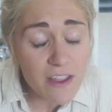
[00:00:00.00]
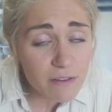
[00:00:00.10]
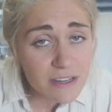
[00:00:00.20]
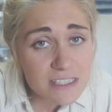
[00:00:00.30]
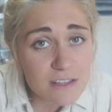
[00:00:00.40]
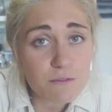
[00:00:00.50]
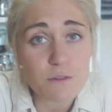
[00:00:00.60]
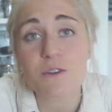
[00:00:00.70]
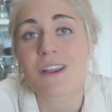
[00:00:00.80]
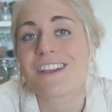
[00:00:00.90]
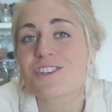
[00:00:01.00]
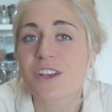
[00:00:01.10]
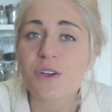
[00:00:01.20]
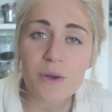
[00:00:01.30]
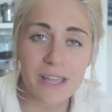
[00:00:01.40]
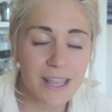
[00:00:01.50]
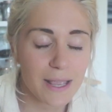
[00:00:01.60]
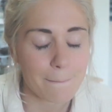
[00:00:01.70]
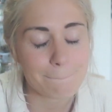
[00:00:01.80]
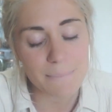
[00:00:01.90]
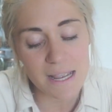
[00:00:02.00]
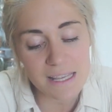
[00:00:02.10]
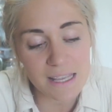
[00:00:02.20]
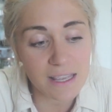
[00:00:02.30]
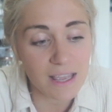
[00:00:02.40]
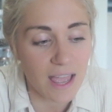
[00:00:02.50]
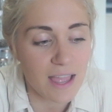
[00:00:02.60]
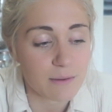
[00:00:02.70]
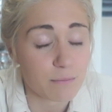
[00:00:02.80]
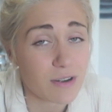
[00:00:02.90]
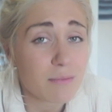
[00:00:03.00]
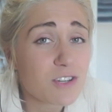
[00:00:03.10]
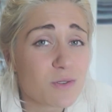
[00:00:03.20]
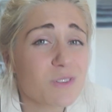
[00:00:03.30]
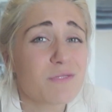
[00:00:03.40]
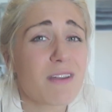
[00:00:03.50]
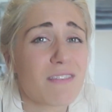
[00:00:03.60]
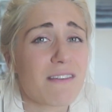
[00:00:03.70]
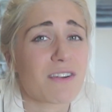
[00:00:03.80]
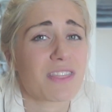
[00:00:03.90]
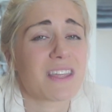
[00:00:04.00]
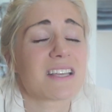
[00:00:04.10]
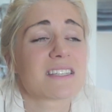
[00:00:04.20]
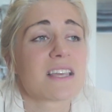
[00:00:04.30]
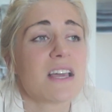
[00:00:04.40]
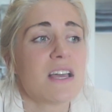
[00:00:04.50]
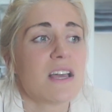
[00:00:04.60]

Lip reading: variance in food, and I enjoy cooking and baking, and pretty much all of my favorite things